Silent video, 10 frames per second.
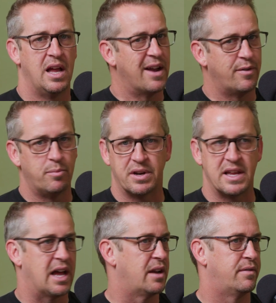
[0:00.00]

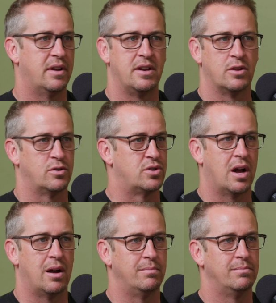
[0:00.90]
Everybody had another
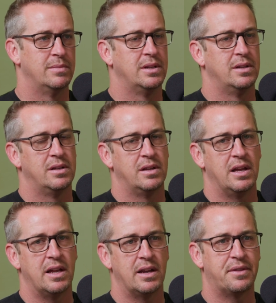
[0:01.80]
job.
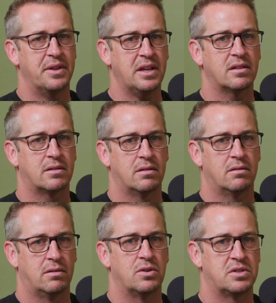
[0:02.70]
And I think
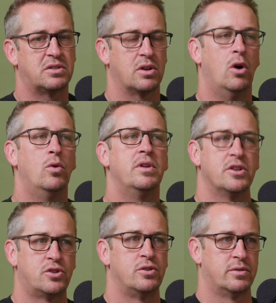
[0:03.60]
there's its own
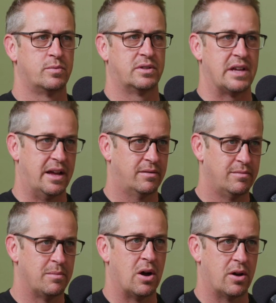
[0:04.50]
issues with
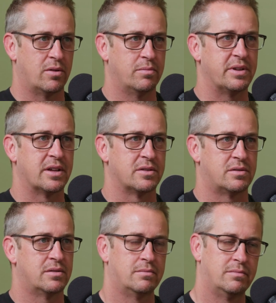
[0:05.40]
that model
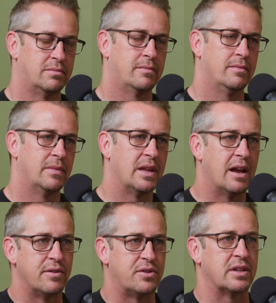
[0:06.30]
because
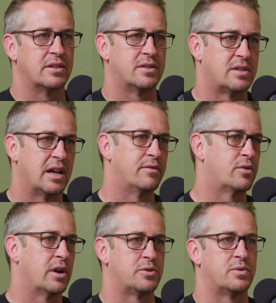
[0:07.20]
everything this side of
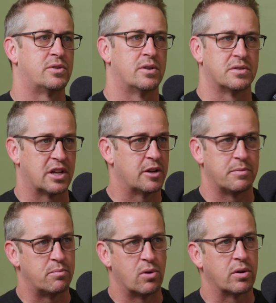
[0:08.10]
Christ's return is going to
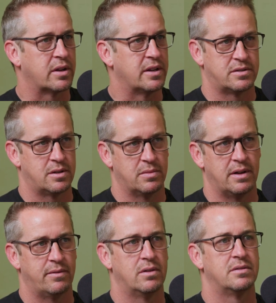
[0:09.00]
be broken at some
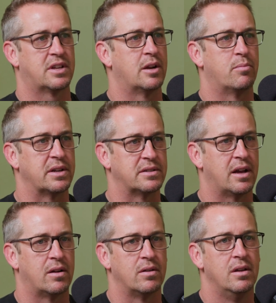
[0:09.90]
level. It's going to break
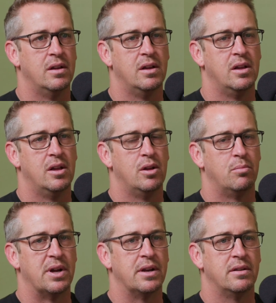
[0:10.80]
down.
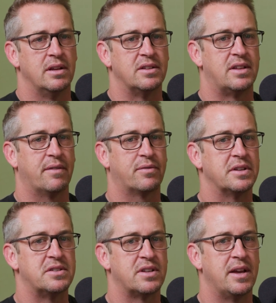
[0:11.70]
But it
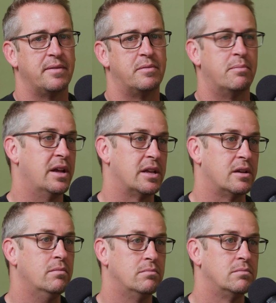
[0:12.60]
definitely saved
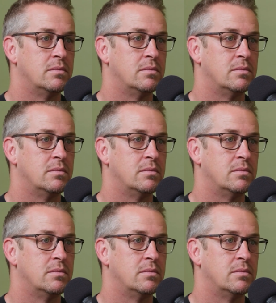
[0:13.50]
money.